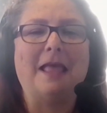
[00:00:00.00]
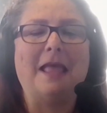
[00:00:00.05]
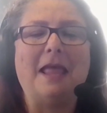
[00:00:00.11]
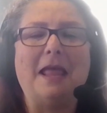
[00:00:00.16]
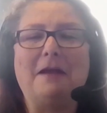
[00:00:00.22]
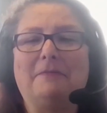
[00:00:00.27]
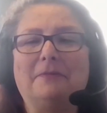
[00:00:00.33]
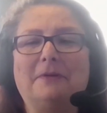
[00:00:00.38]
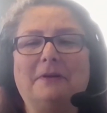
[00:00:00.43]

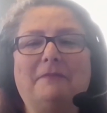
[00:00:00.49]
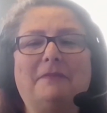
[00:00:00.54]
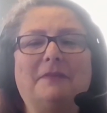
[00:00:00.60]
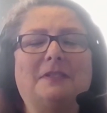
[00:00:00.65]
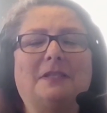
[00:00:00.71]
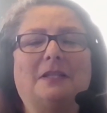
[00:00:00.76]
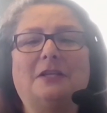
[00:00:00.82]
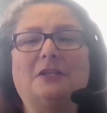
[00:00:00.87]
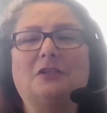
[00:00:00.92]
Every
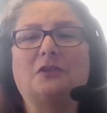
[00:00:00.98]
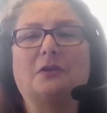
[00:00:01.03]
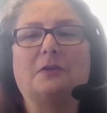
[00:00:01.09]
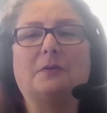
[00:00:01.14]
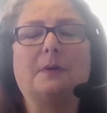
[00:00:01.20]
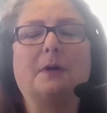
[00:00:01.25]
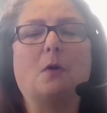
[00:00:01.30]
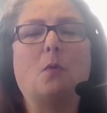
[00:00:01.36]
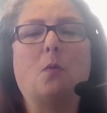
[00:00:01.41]
facility is going
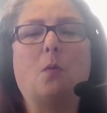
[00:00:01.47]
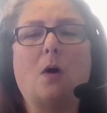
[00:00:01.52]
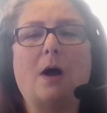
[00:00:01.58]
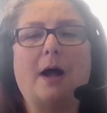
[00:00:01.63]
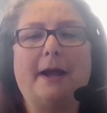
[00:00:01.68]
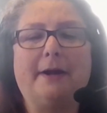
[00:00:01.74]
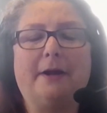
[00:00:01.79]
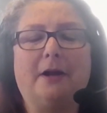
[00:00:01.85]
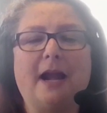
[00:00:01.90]
to
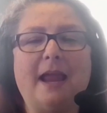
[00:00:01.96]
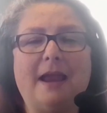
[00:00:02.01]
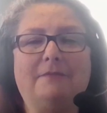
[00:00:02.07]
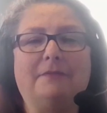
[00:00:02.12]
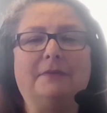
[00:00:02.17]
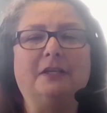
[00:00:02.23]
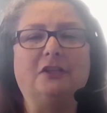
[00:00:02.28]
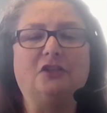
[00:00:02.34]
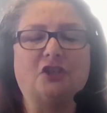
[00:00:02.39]
require
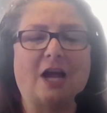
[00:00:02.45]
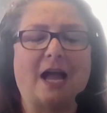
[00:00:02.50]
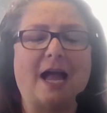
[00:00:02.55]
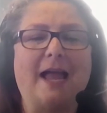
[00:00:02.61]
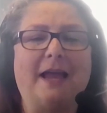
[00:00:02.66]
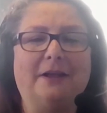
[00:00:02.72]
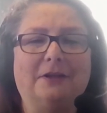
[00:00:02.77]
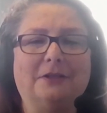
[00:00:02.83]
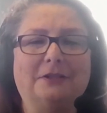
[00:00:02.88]
every
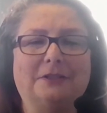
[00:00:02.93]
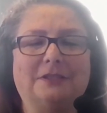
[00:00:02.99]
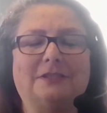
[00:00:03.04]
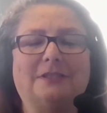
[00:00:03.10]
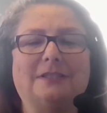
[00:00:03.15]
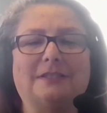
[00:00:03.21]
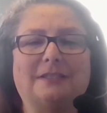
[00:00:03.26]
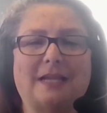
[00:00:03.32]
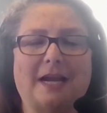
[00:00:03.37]
child
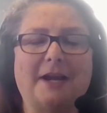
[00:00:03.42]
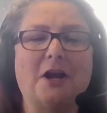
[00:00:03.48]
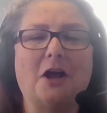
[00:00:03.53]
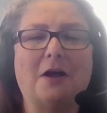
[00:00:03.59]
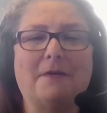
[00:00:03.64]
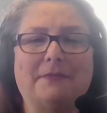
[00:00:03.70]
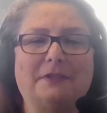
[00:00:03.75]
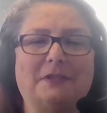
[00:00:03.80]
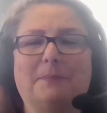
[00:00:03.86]
to sign
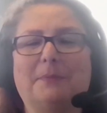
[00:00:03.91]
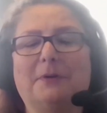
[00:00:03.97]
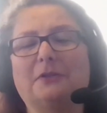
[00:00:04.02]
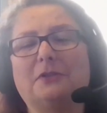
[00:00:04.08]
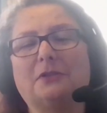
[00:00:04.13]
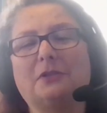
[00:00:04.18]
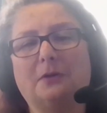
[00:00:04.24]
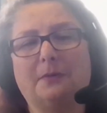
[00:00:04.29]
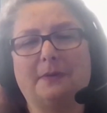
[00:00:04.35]
off as a
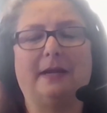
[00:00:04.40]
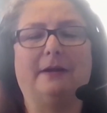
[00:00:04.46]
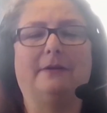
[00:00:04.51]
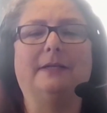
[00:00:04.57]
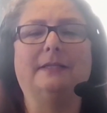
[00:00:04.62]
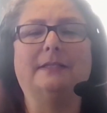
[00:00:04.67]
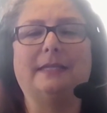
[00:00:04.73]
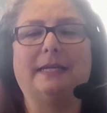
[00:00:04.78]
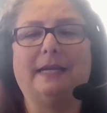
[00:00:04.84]
personal
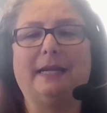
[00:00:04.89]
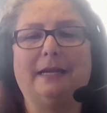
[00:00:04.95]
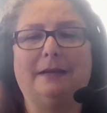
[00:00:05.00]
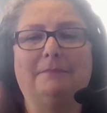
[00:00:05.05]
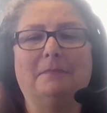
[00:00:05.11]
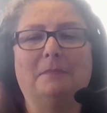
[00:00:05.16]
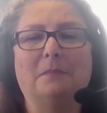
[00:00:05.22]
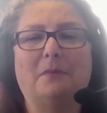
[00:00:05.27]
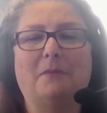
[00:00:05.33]
guarantee
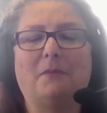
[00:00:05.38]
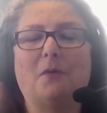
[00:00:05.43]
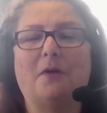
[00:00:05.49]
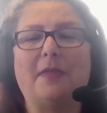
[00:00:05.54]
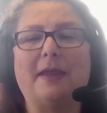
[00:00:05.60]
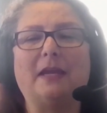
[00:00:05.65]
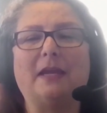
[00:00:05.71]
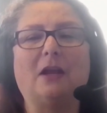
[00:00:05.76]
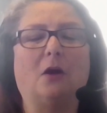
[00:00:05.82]
before
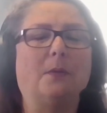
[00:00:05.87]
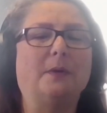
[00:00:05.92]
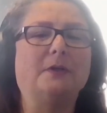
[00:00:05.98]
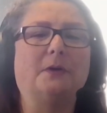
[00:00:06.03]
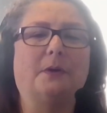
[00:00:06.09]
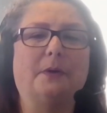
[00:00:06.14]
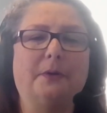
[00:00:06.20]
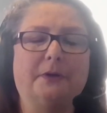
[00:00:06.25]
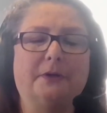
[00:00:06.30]
they can go
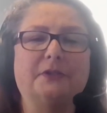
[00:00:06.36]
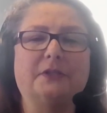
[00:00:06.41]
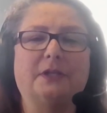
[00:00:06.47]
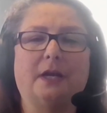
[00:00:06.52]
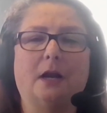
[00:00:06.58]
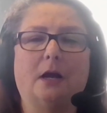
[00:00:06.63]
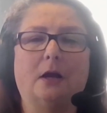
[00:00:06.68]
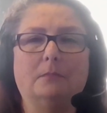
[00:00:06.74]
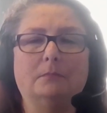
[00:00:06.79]
into a
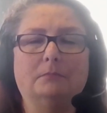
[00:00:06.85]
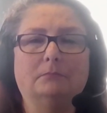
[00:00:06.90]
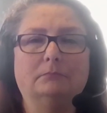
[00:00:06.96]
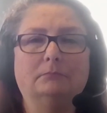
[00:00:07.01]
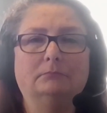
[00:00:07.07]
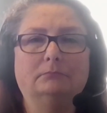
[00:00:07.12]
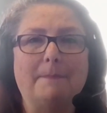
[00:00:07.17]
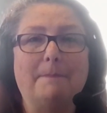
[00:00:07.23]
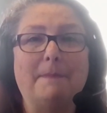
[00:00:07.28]
nursing home.
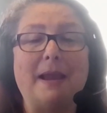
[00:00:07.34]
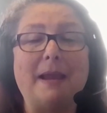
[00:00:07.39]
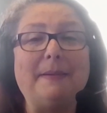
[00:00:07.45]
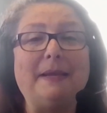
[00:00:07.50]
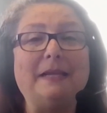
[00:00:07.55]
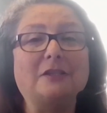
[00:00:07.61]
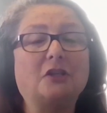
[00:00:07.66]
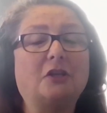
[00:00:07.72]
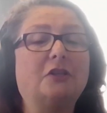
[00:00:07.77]

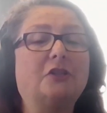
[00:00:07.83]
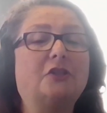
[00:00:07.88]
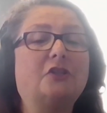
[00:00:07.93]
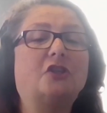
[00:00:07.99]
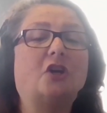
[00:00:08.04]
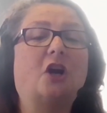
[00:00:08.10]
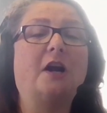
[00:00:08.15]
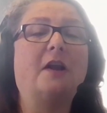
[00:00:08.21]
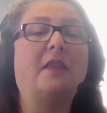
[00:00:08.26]
Maybe it's going to
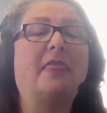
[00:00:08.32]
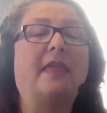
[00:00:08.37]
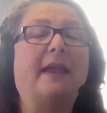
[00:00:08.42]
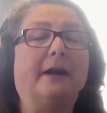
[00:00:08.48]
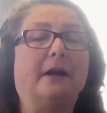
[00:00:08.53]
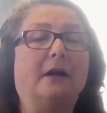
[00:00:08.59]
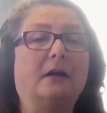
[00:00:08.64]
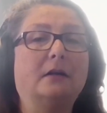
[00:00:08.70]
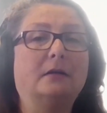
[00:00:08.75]
start
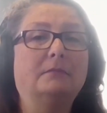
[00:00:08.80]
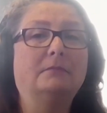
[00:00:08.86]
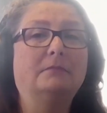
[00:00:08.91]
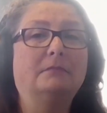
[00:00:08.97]
there.